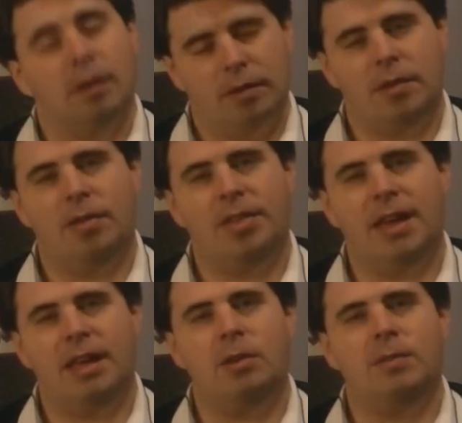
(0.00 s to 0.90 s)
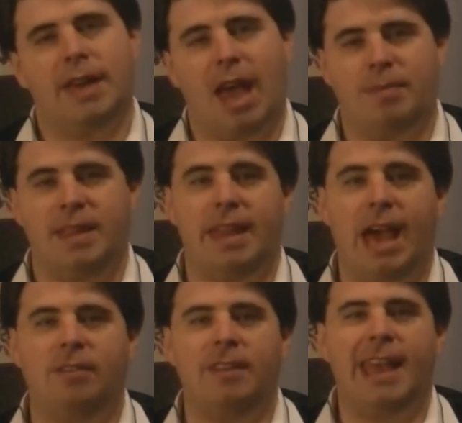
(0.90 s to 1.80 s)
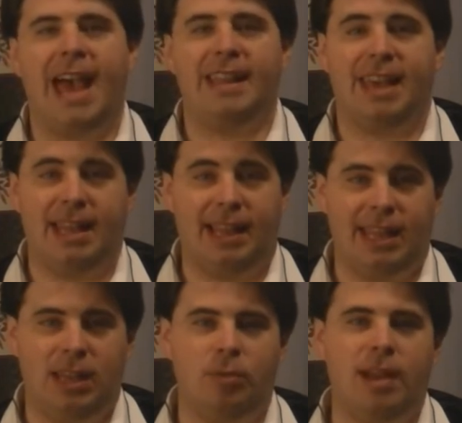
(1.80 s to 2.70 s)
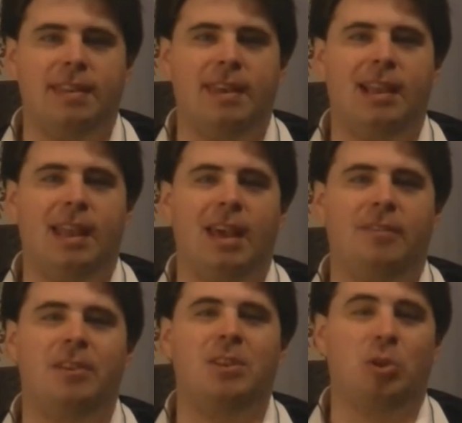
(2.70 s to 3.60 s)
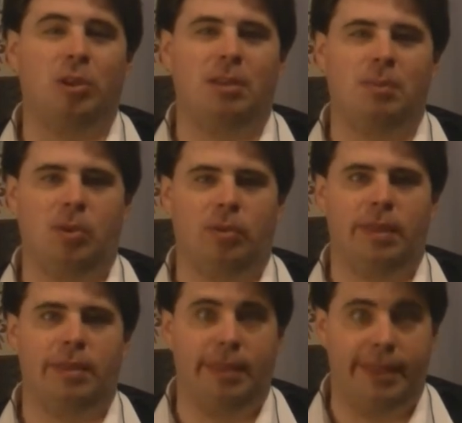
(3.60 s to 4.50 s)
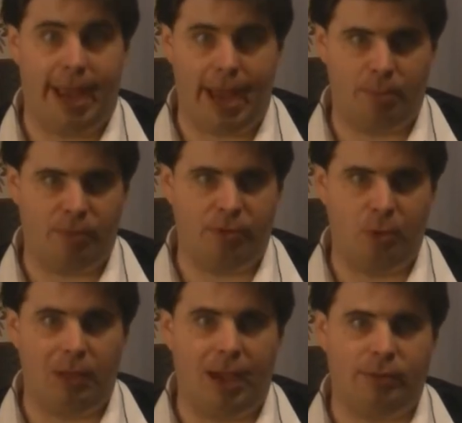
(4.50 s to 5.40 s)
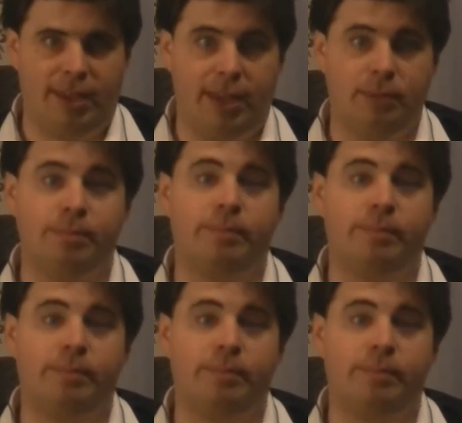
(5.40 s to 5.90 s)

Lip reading: So thank you to Captain CalvinCat and Lady Red Sinclair for joining me on this damn fool outing.